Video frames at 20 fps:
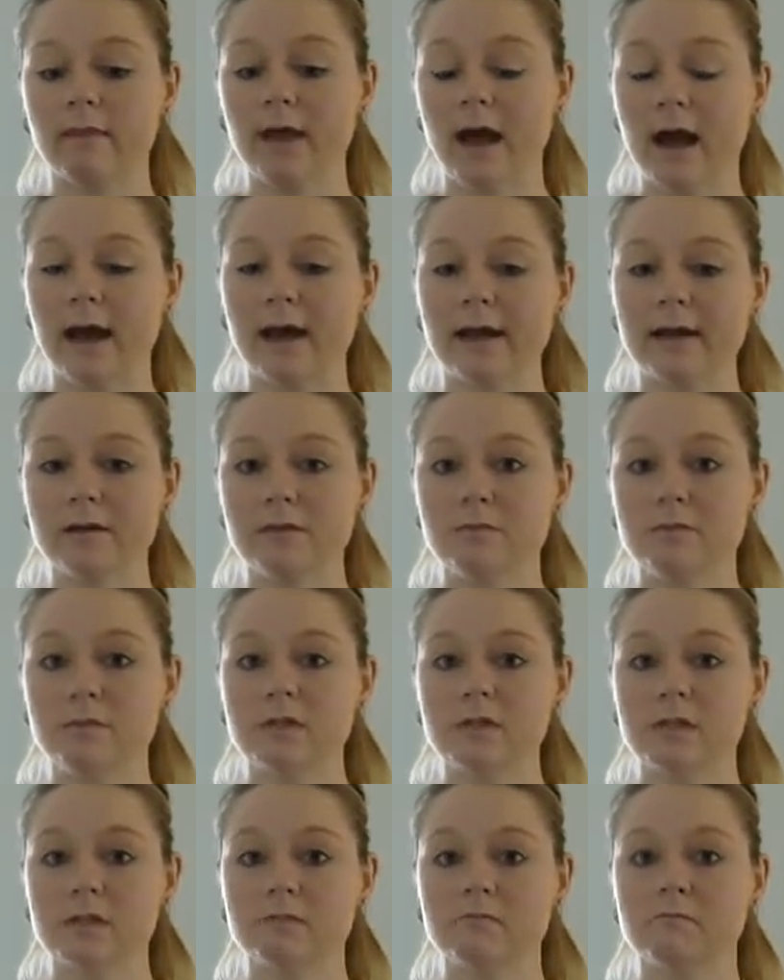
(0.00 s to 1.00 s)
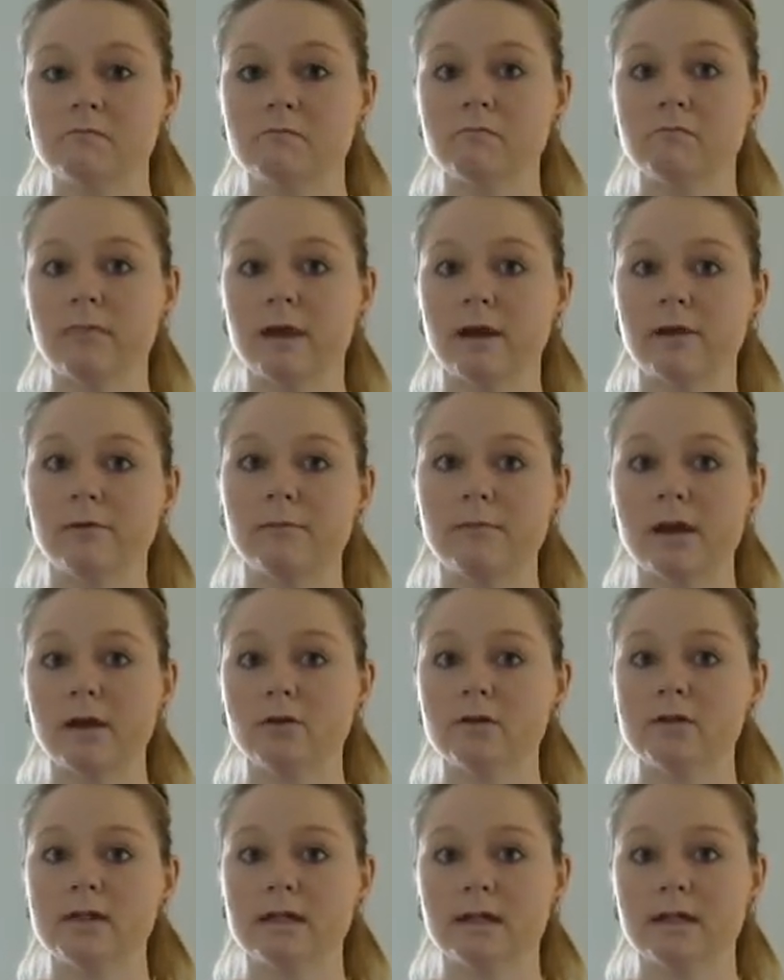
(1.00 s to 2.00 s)
the items that are
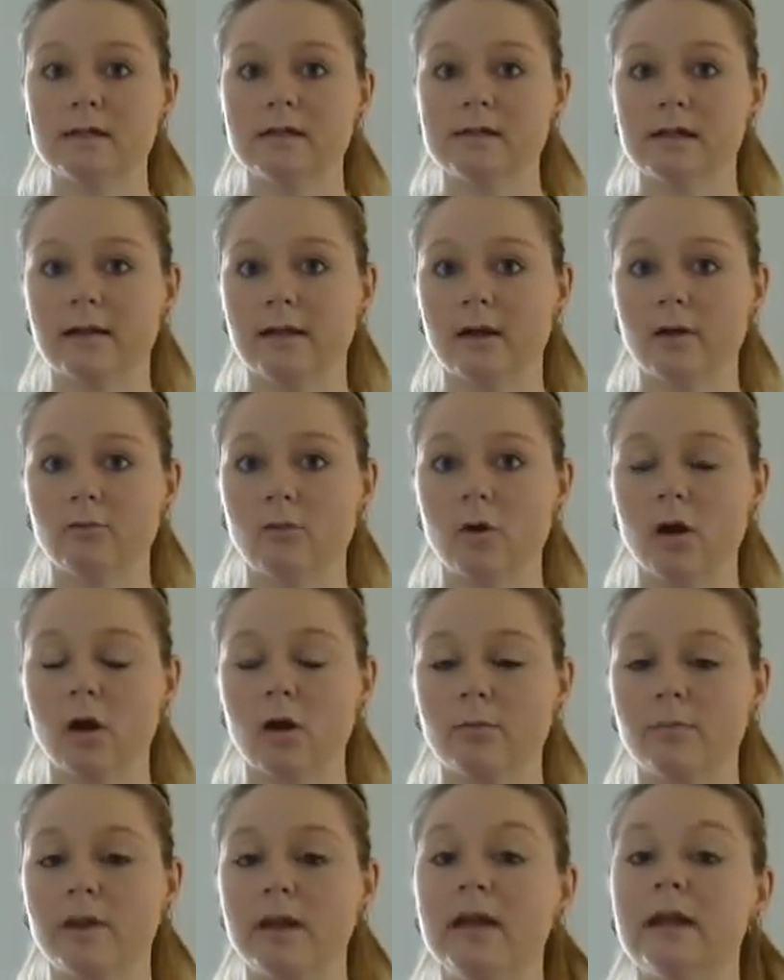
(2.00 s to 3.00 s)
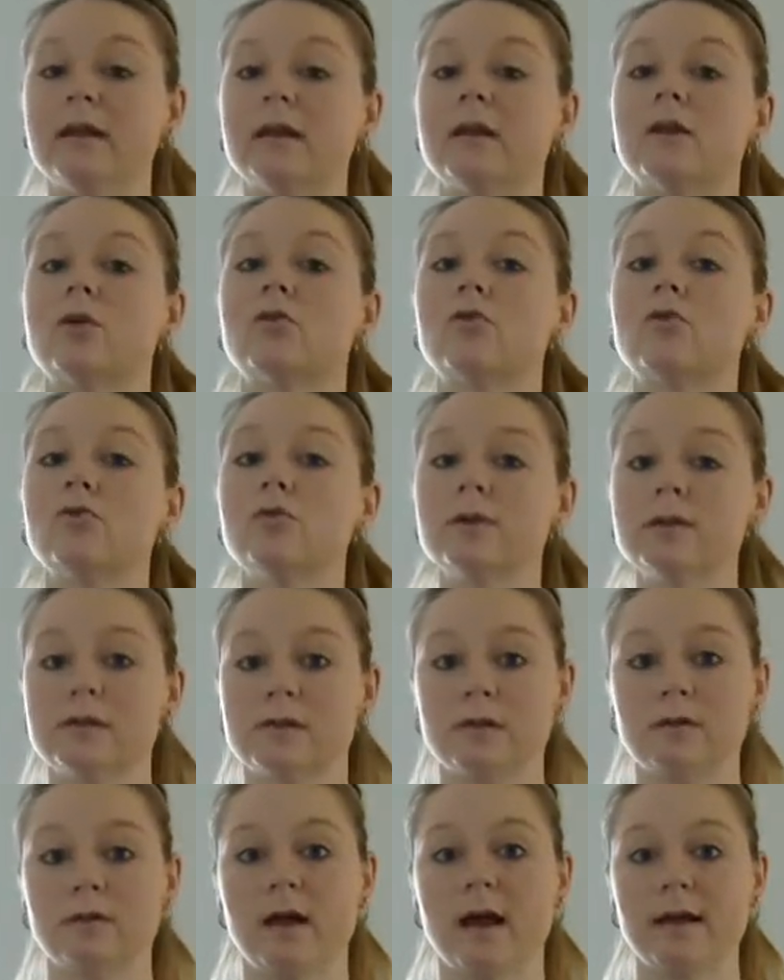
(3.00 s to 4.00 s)
melted inside that rock begin to
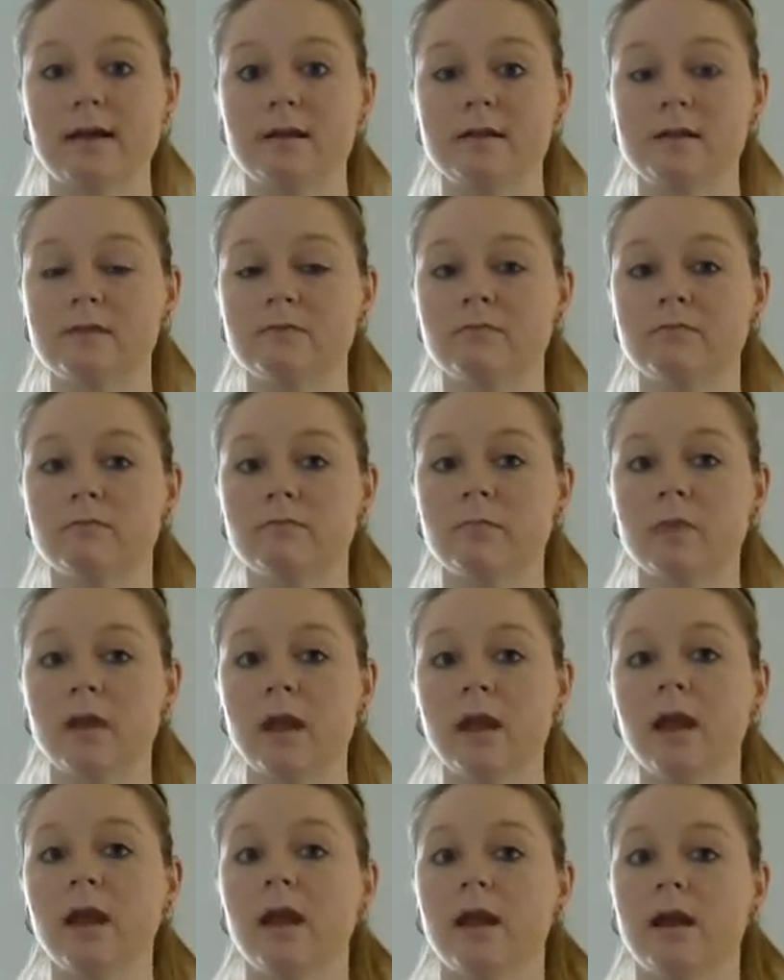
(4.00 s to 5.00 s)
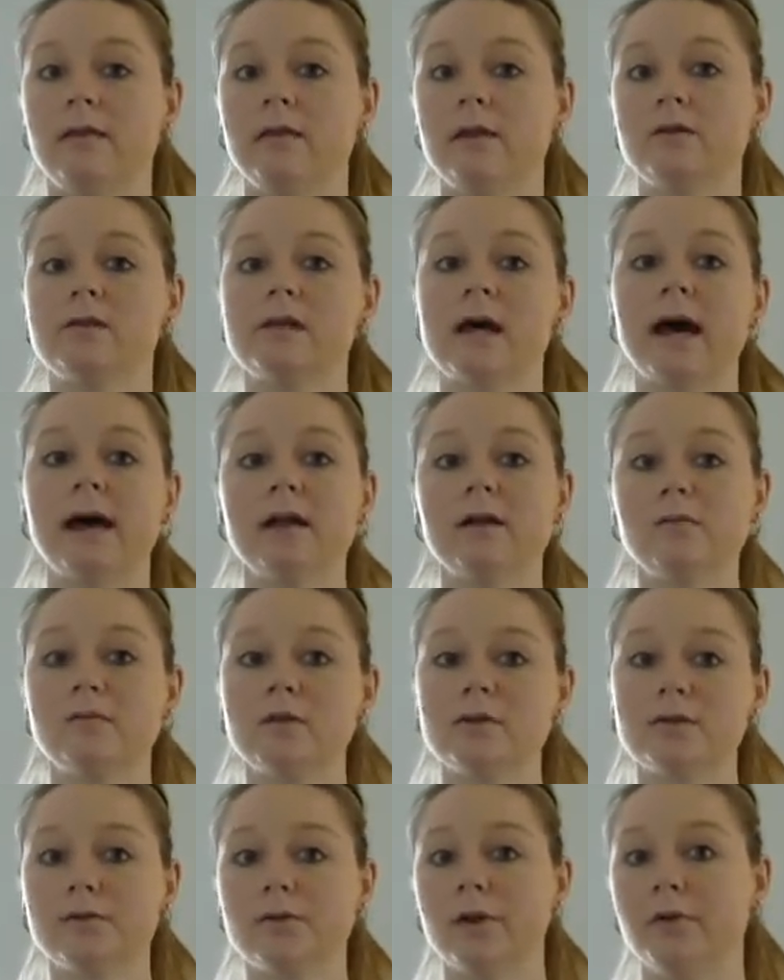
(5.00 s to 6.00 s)
crystallize. And those
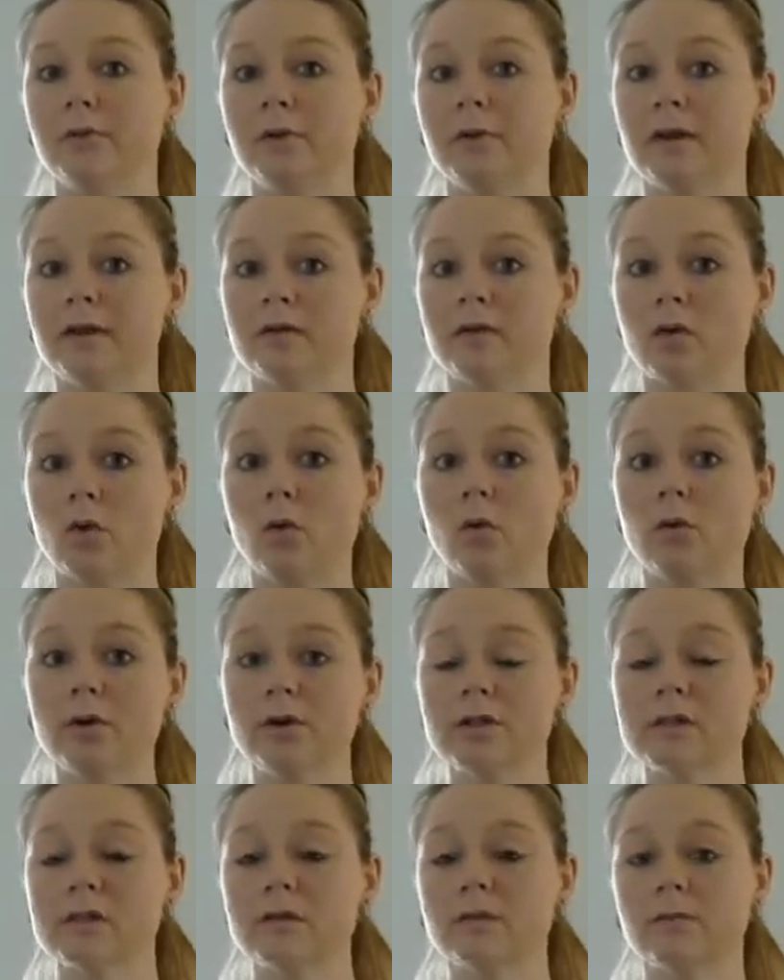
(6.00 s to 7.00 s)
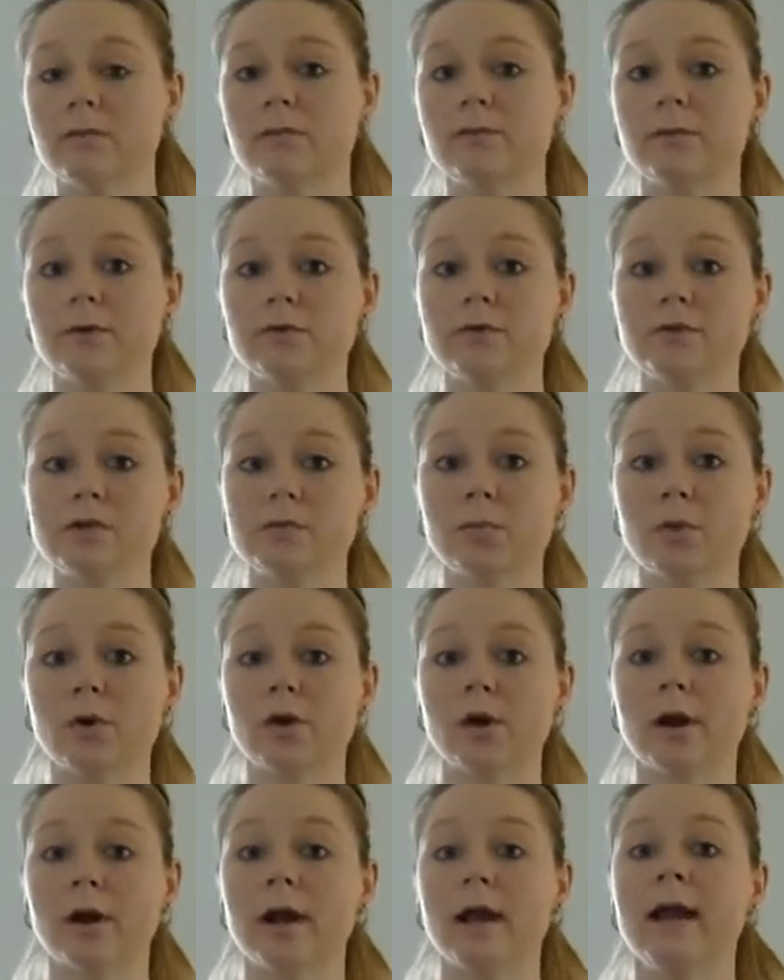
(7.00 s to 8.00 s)
items are known as quartz,
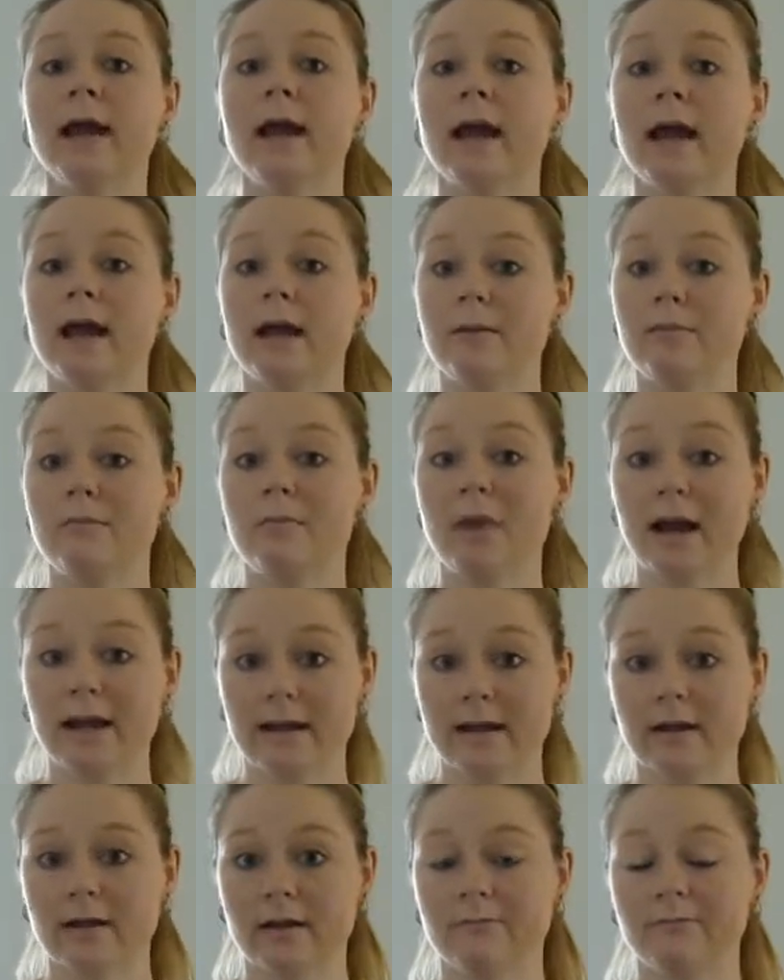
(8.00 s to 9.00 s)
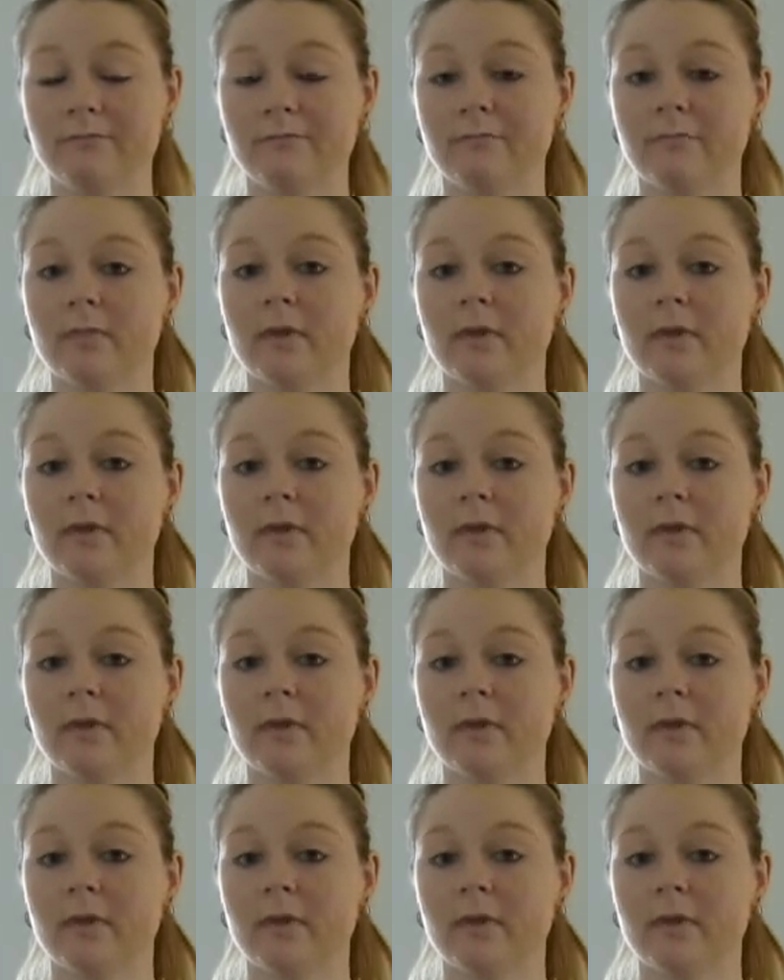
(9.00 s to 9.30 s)
feldspar, and mica.